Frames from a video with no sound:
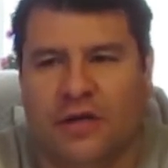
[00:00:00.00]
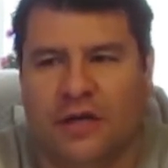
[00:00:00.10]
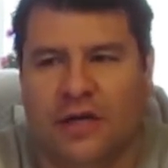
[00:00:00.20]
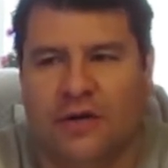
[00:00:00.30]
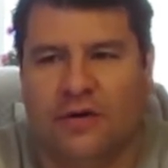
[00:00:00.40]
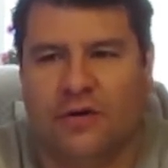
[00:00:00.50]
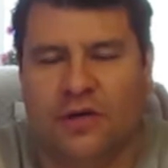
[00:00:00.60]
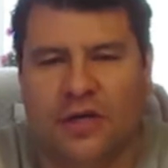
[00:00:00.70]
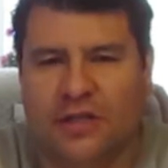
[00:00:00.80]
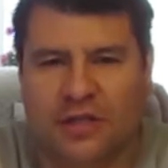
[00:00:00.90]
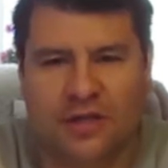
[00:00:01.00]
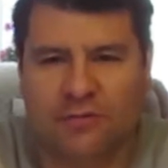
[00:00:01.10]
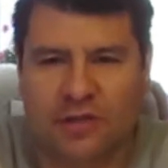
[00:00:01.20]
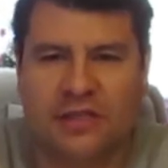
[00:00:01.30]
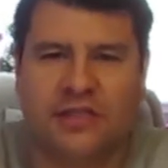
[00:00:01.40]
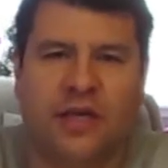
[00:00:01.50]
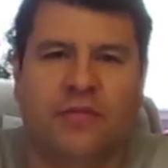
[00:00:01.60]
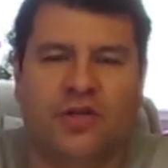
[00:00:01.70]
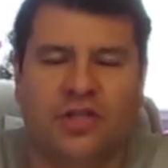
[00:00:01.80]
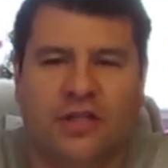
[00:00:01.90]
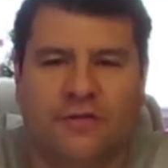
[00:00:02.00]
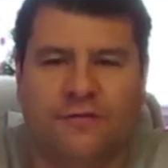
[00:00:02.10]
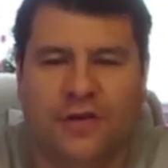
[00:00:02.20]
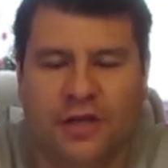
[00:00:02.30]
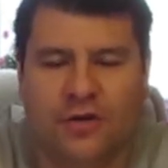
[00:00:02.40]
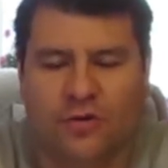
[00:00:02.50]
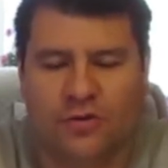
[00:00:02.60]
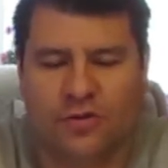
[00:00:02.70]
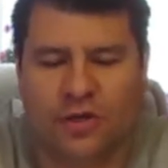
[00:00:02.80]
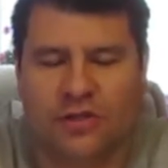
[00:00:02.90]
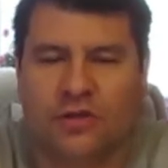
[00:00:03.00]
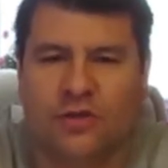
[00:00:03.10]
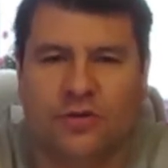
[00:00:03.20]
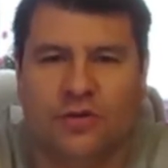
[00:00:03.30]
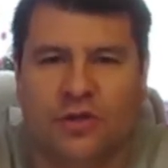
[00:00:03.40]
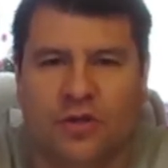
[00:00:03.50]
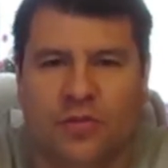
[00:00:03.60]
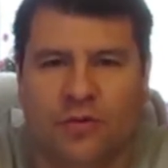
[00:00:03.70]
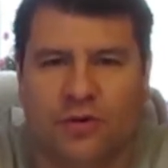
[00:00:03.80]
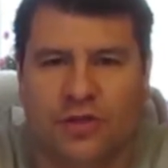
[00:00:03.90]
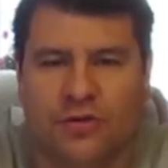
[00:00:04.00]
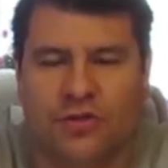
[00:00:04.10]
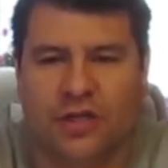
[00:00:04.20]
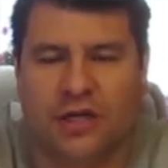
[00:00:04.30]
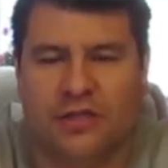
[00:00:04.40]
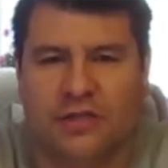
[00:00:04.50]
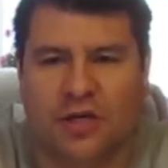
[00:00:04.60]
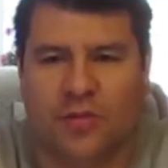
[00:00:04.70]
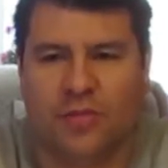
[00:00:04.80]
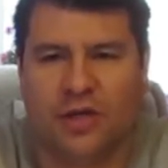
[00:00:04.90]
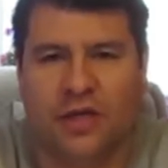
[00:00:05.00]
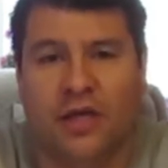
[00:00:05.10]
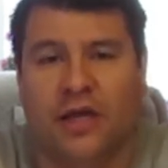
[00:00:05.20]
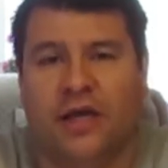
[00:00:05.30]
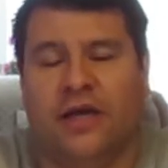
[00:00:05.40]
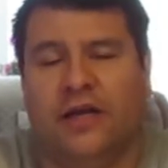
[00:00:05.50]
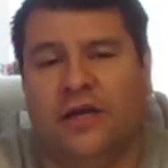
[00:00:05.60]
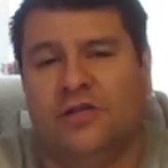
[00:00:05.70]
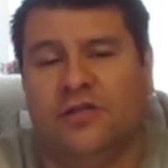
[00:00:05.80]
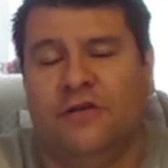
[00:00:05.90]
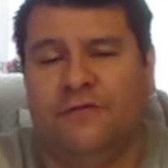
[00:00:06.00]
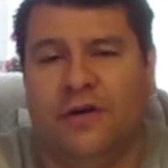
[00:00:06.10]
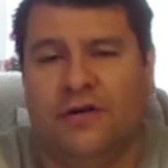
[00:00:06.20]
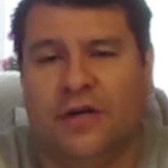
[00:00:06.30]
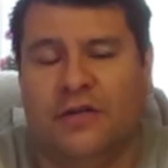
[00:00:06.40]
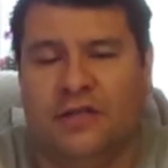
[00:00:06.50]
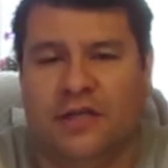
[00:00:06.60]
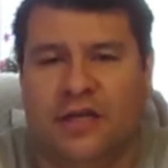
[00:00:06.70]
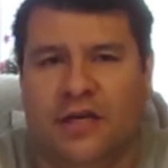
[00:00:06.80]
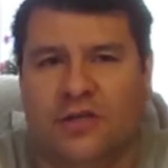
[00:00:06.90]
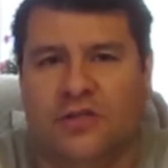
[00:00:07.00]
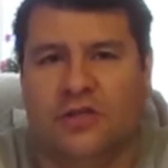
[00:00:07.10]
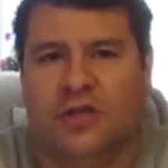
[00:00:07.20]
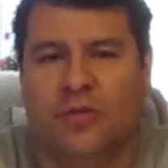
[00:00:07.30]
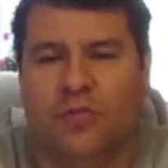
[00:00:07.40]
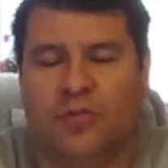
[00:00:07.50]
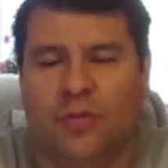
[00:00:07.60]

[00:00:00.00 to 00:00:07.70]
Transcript: Now, it didn't really say much on the video, so I started doing a little bit of research on this company and actually found out that they actually